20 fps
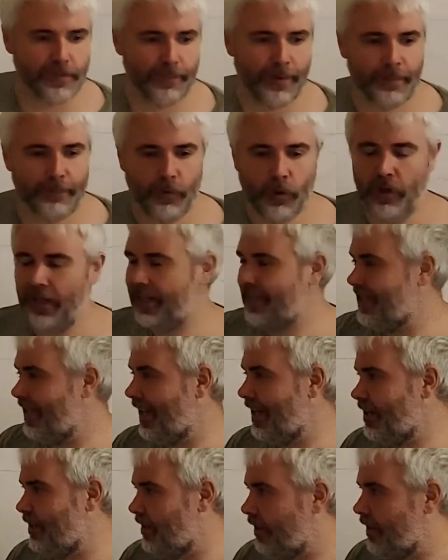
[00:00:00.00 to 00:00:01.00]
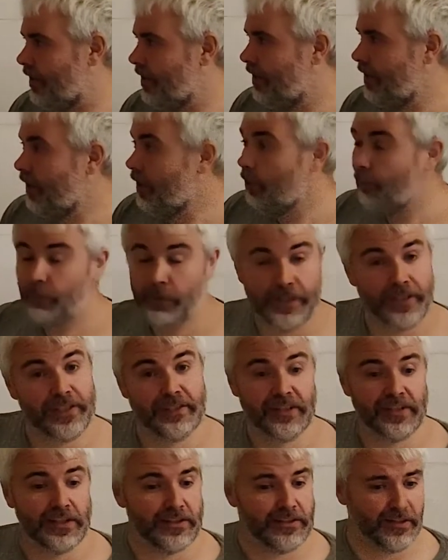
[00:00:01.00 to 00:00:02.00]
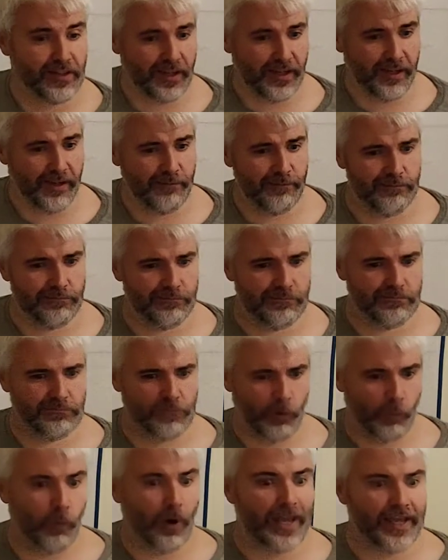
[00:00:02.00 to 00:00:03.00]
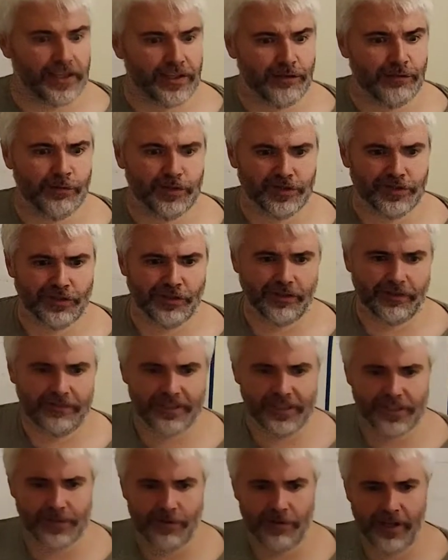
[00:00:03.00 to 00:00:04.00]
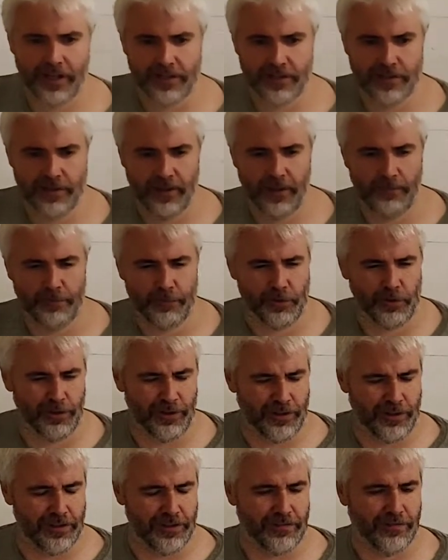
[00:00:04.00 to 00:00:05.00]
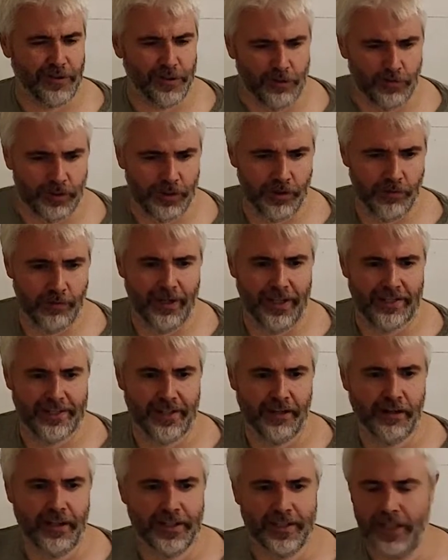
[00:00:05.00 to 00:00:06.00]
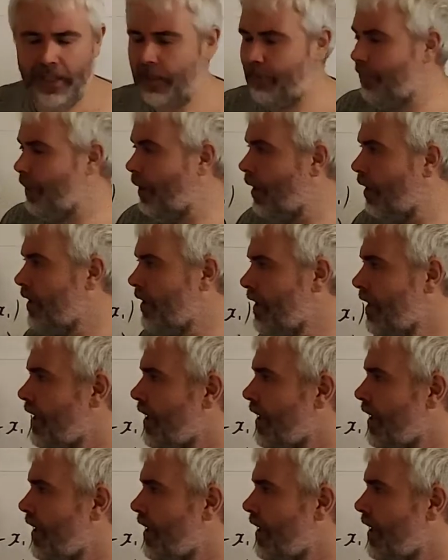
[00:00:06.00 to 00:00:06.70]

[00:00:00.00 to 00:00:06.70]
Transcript: a bit more exactly. But this is um, the way you would solve this question. I'm sure there's a few other ways now that I think about